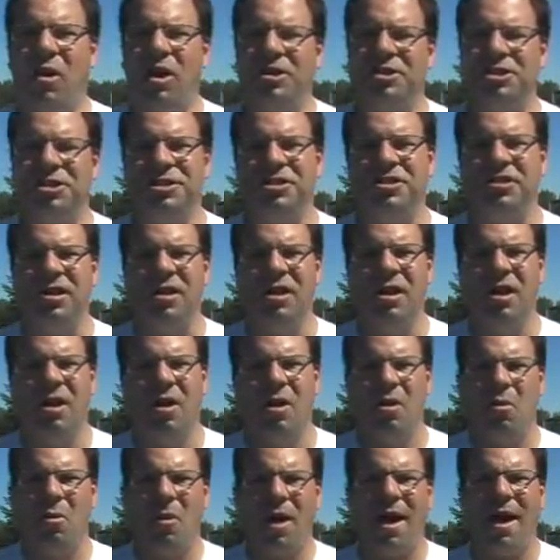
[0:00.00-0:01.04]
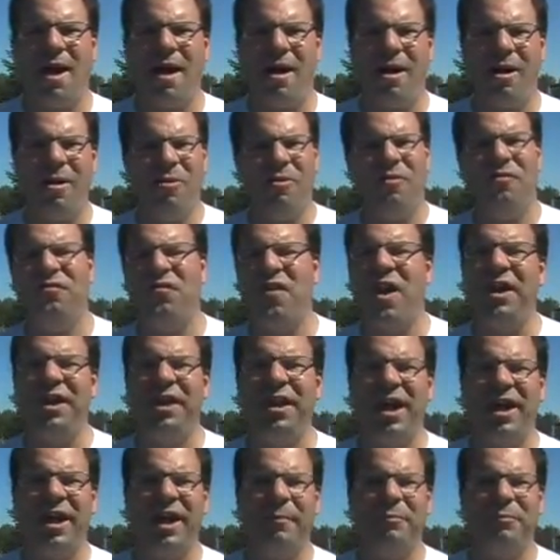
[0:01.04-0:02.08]
for watching. Wow,
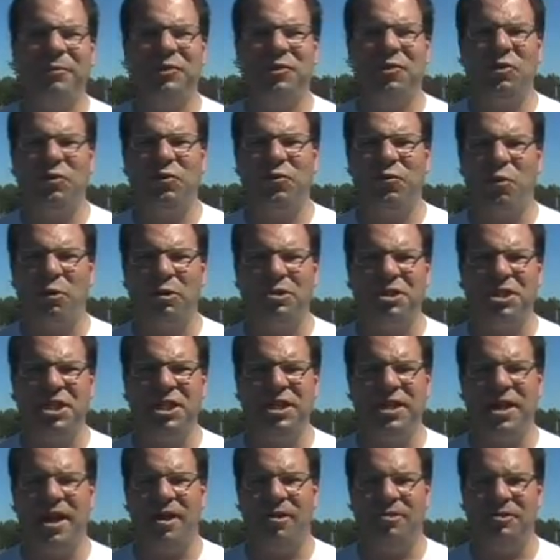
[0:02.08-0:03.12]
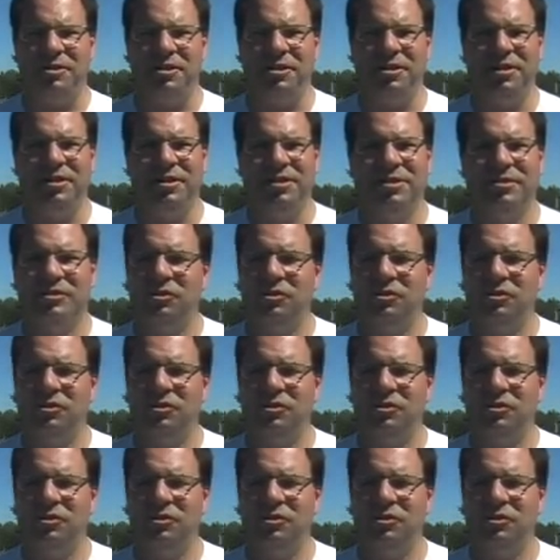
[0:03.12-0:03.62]
finally got episode 14 out.